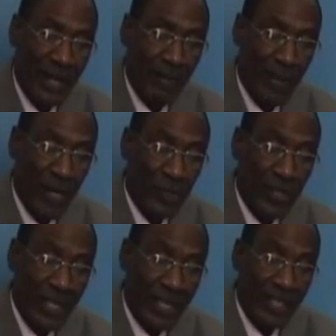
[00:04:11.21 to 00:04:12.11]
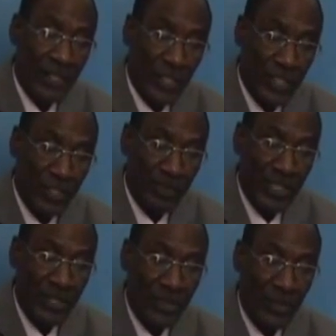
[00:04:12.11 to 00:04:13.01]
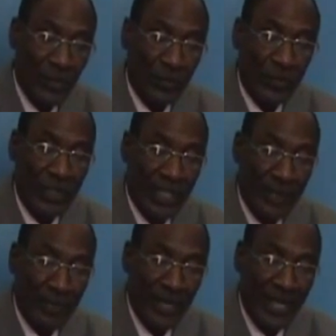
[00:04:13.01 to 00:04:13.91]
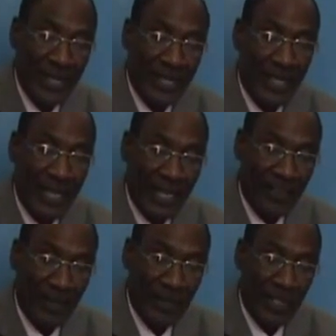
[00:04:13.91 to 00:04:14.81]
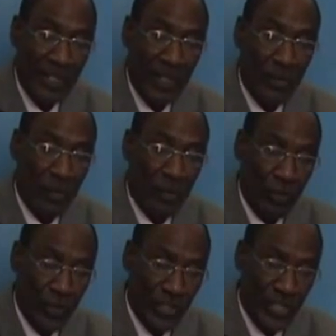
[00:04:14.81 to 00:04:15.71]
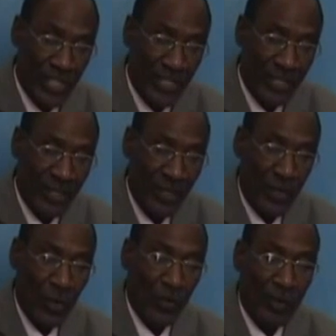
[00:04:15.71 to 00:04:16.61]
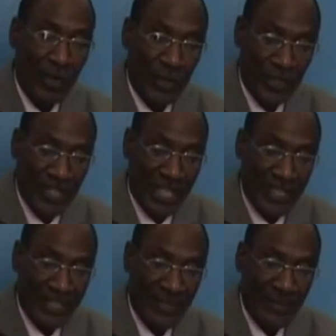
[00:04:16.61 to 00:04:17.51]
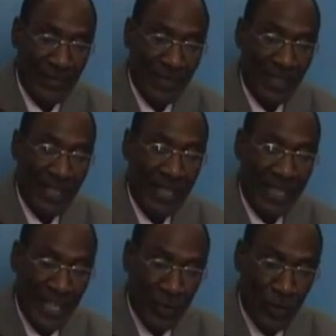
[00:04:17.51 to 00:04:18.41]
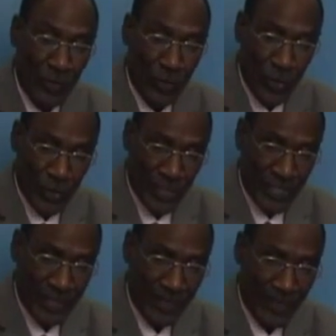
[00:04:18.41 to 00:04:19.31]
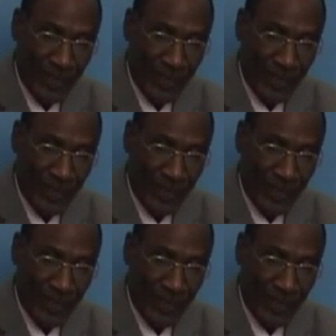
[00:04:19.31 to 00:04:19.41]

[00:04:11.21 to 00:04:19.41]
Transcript: about the legitimacy of Zambian government authority over Barotseland. End of quote.